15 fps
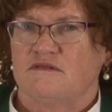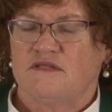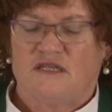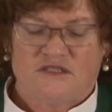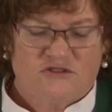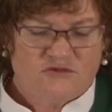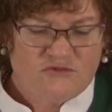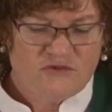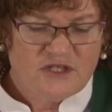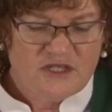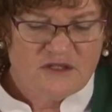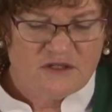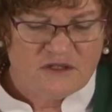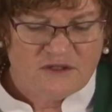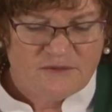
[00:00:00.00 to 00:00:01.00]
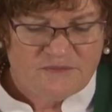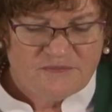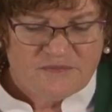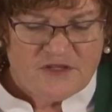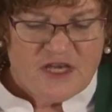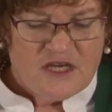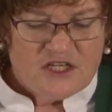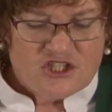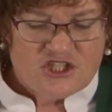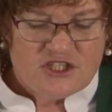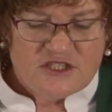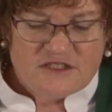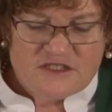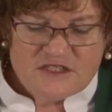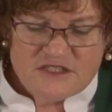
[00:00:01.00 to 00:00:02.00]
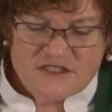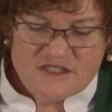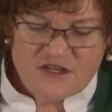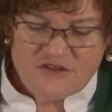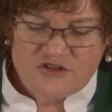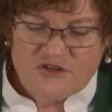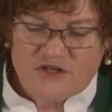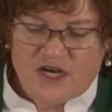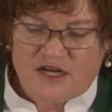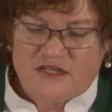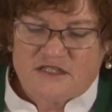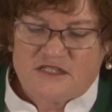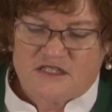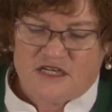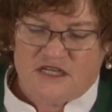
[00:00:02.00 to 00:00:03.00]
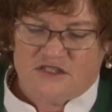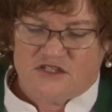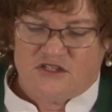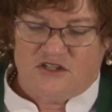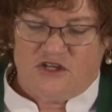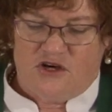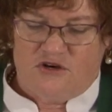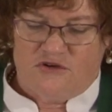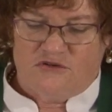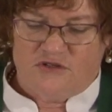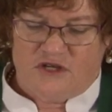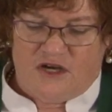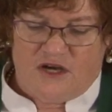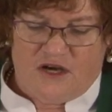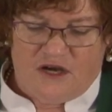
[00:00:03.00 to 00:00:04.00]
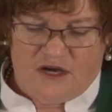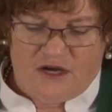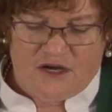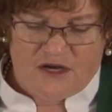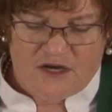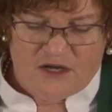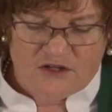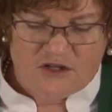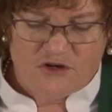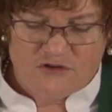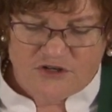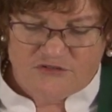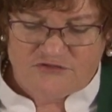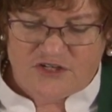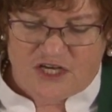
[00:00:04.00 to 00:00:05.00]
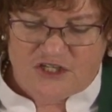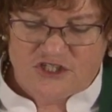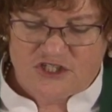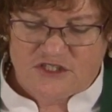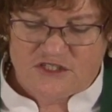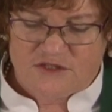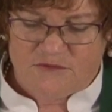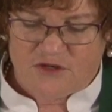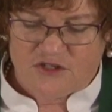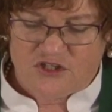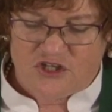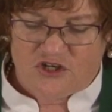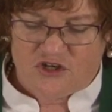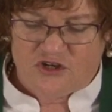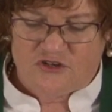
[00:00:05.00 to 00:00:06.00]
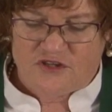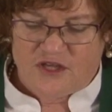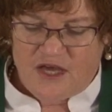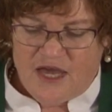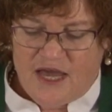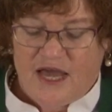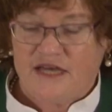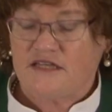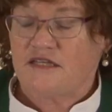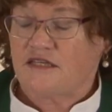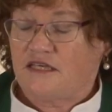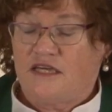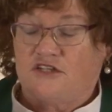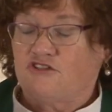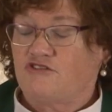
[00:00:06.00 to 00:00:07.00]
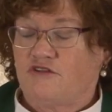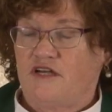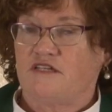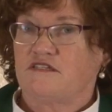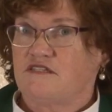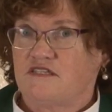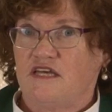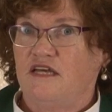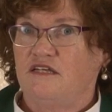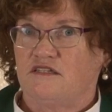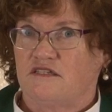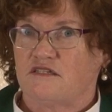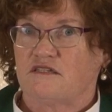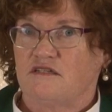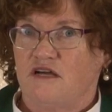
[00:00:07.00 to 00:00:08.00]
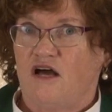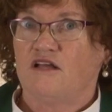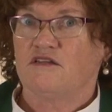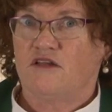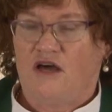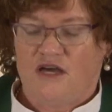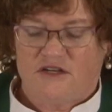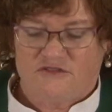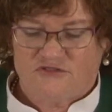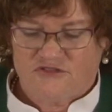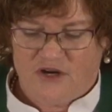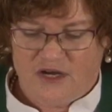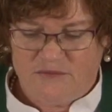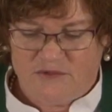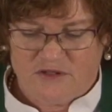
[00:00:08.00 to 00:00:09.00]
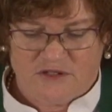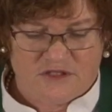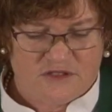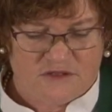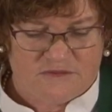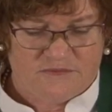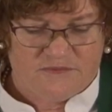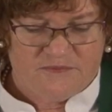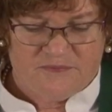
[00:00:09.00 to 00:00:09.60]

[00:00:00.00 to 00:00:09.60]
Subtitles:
It's real. She insists that the United States alone of nations among the earth can transcend a lot of tribalism.